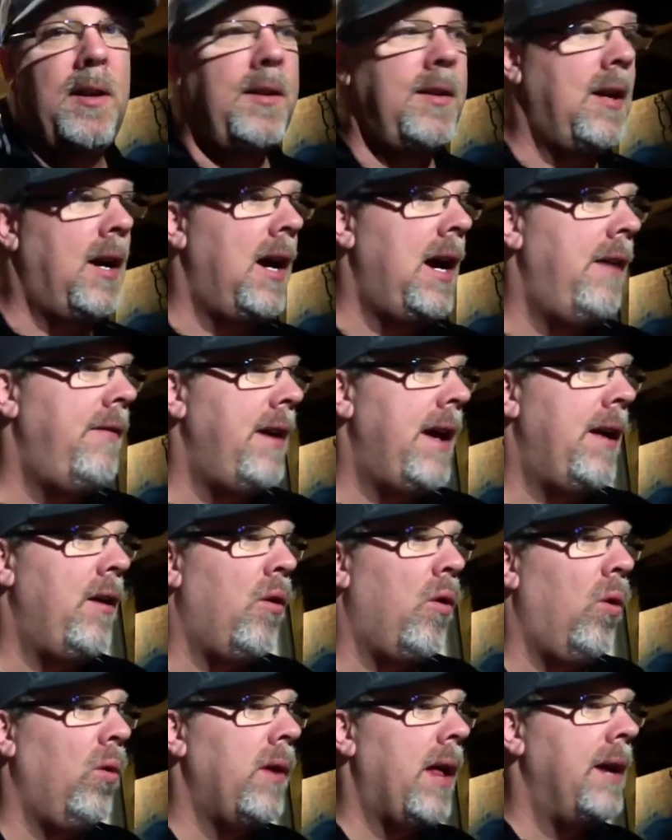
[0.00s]
I haven't had a
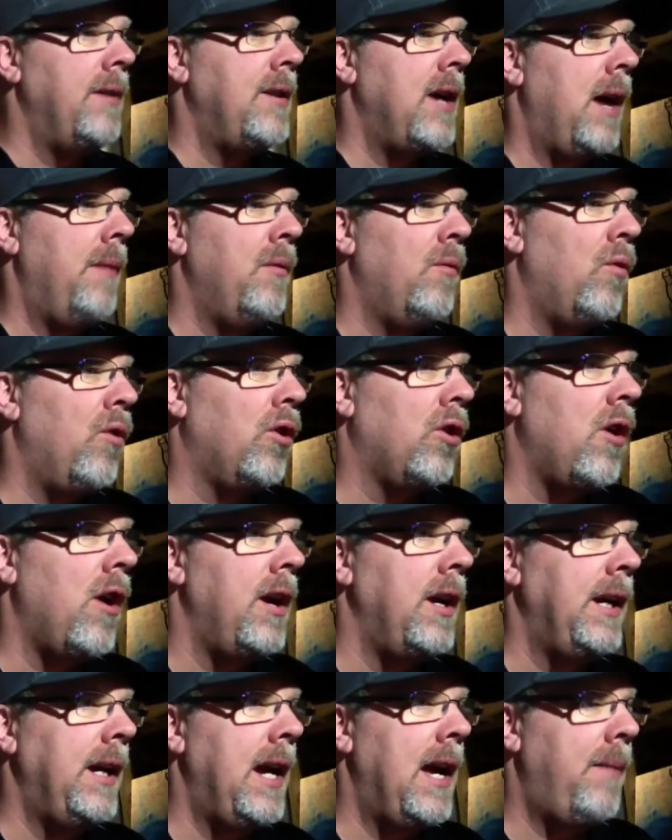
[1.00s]
whole lot of time to work on
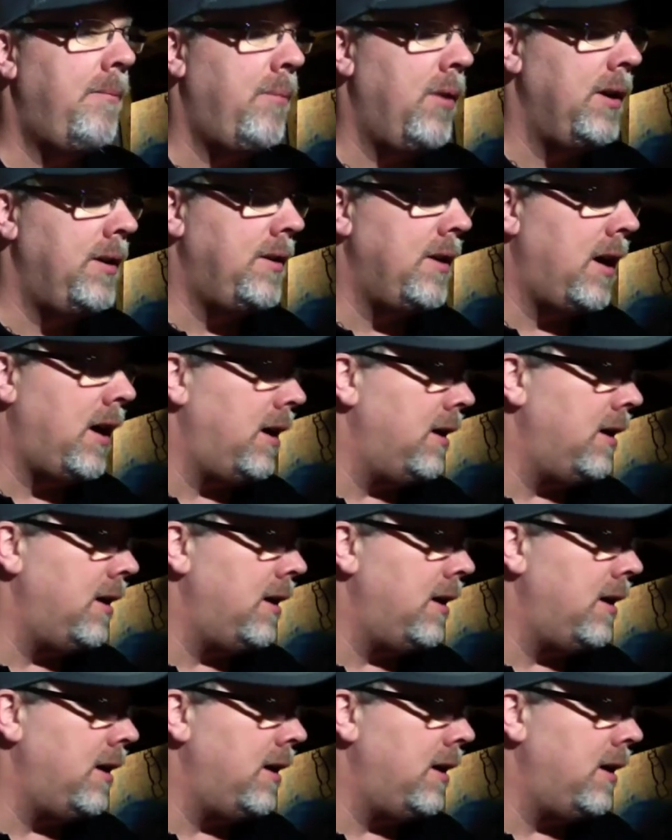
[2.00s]
it yet, but